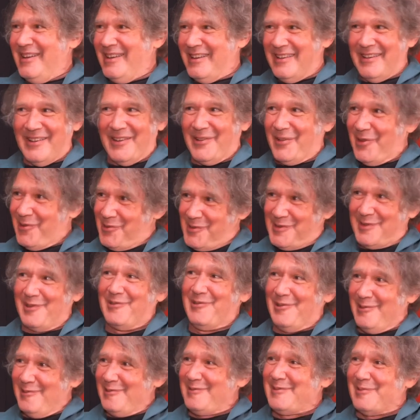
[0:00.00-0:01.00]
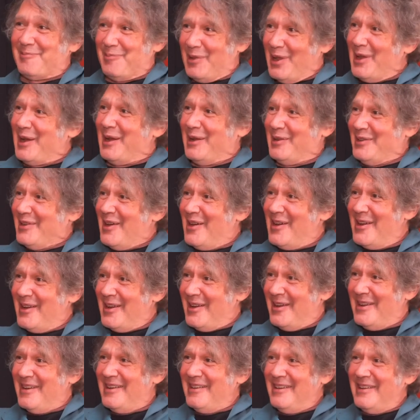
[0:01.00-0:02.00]
You know, they're so used to playing at
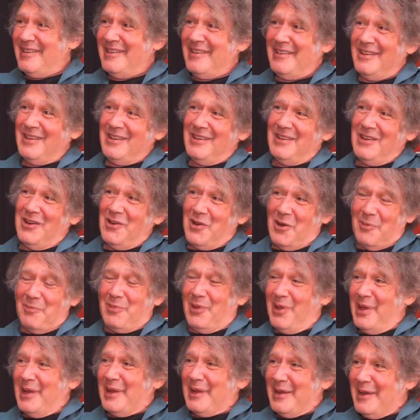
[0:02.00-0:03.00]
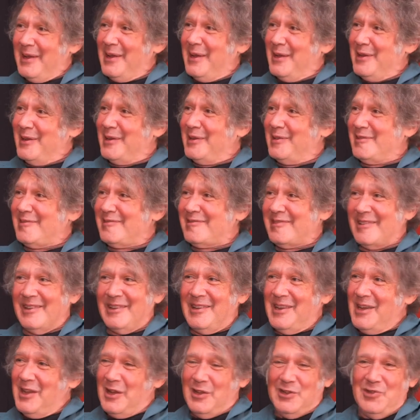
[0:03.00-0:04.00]
night mm -hmm. or playing gigs,
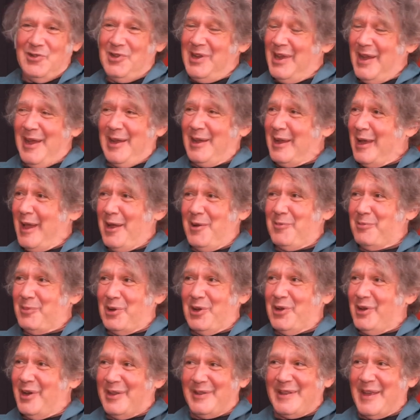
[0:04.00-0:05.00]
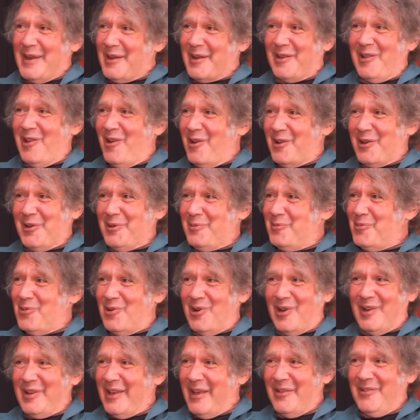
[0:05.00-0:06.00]
you can't get them good at 10 o'clock in the
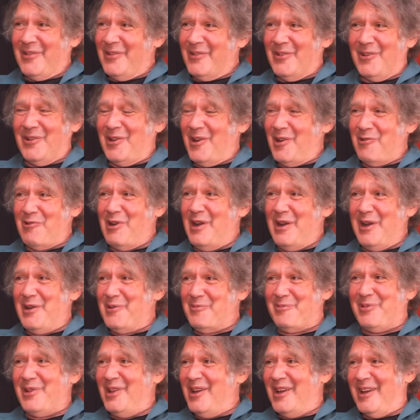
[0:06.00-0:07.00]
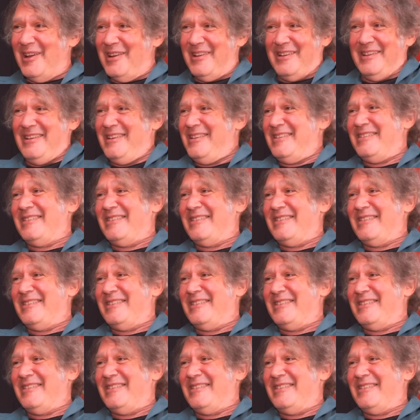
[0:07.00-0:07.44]
morning. They're not ready to play.